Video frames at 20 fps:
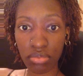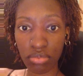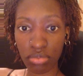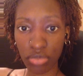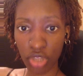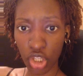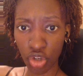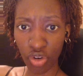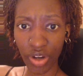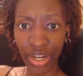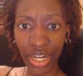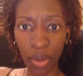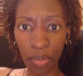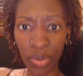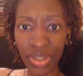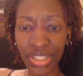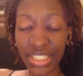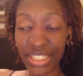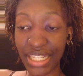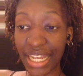the grade I
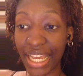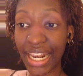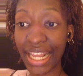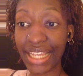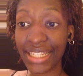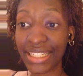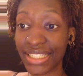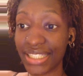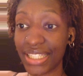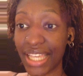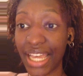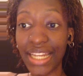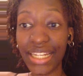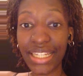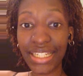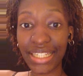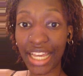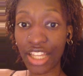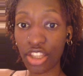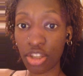wanted. And I
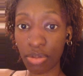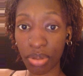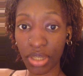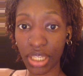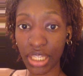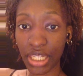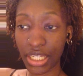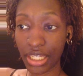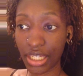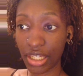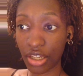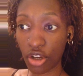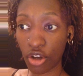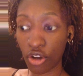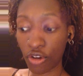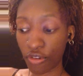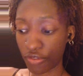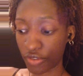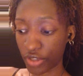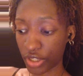decided at the beginning
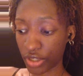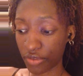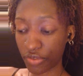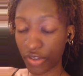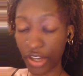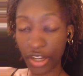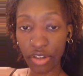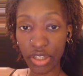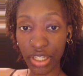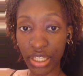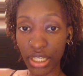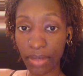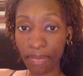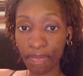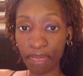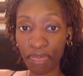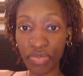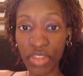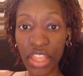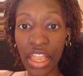of final year
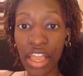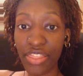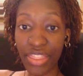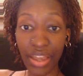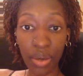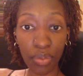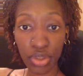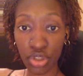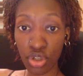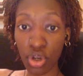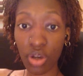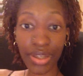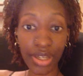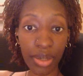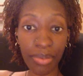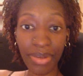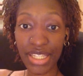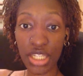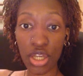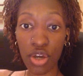that I would not
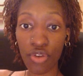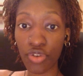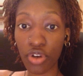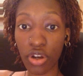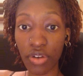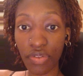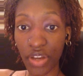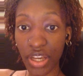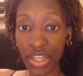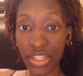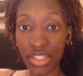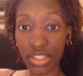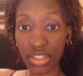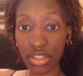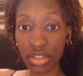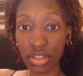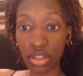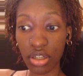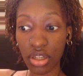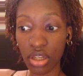kill myself for a first.
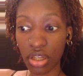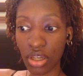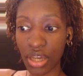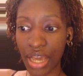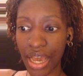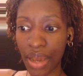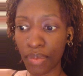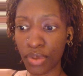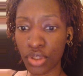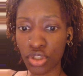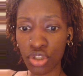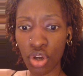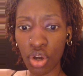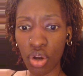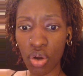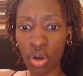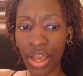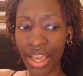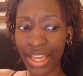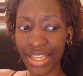I would not
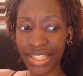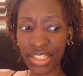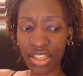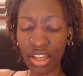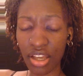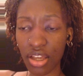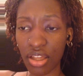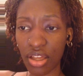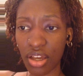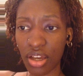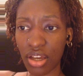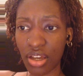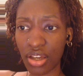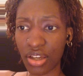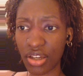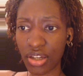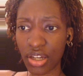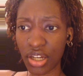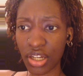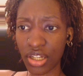exert
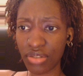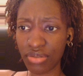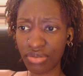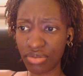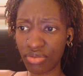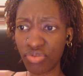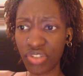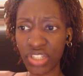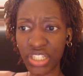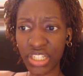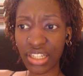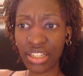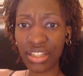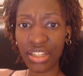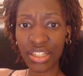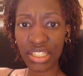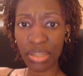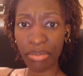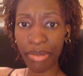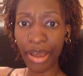a
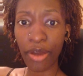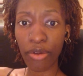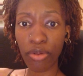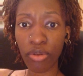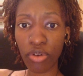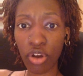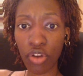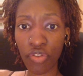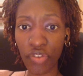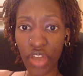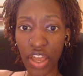ridiculous amount of